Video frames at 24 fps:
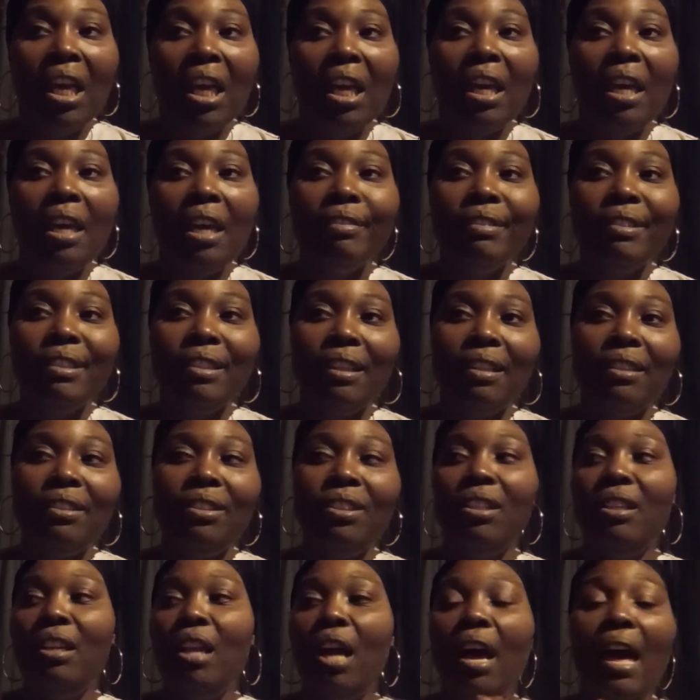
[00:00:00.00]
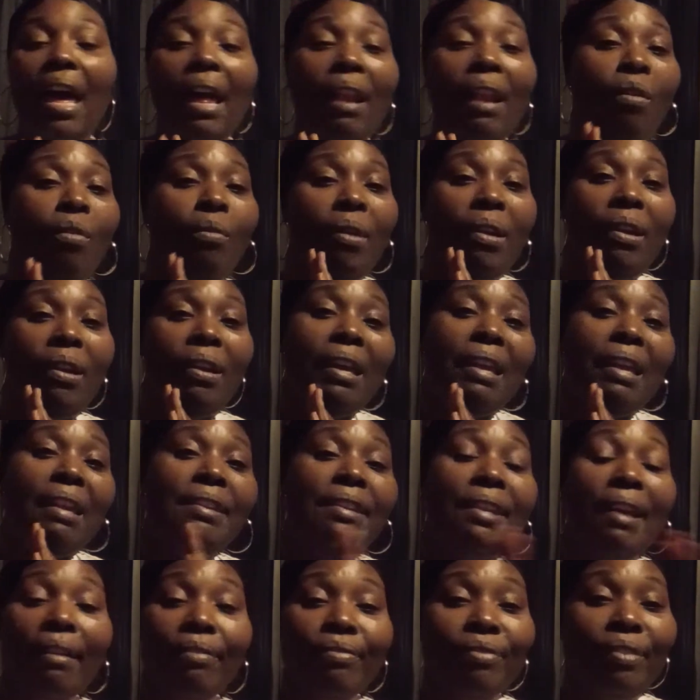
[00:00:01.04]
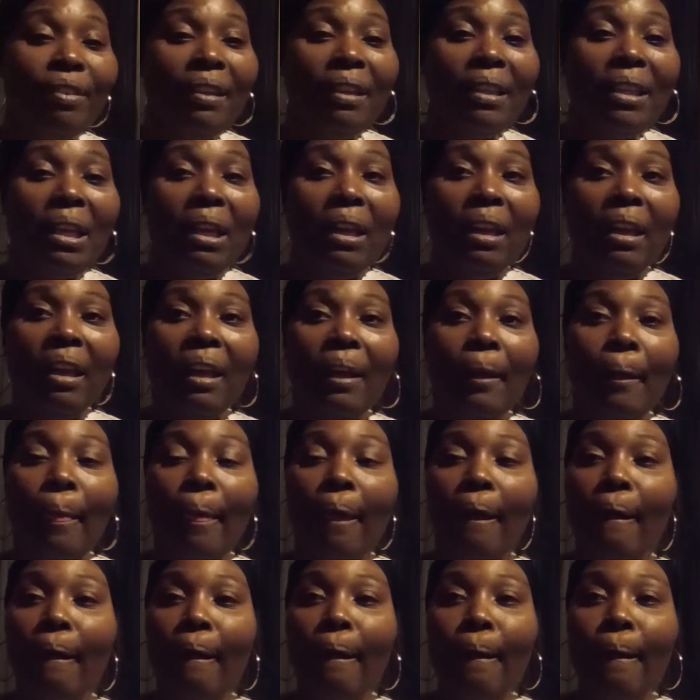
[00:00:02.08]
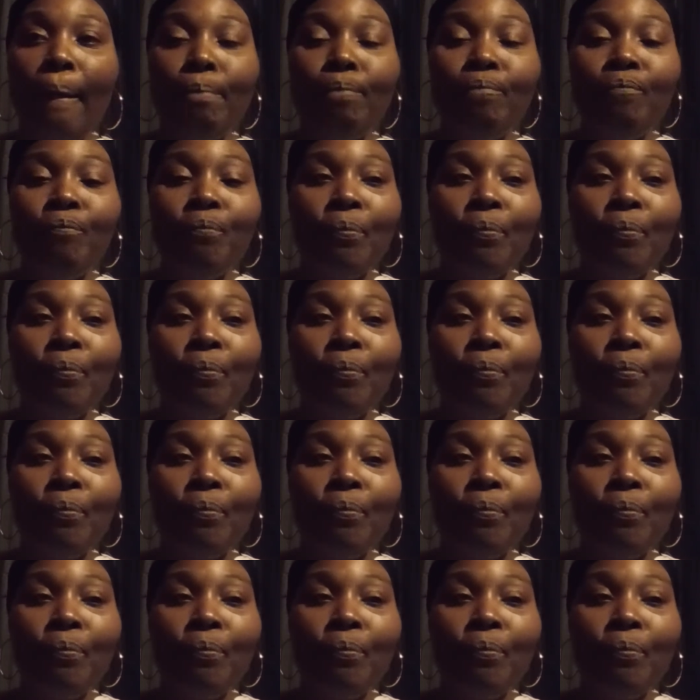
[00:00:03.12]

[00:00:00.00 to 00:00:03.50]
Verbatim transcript: He was like, Gina, I don't want to hear nothing. Um,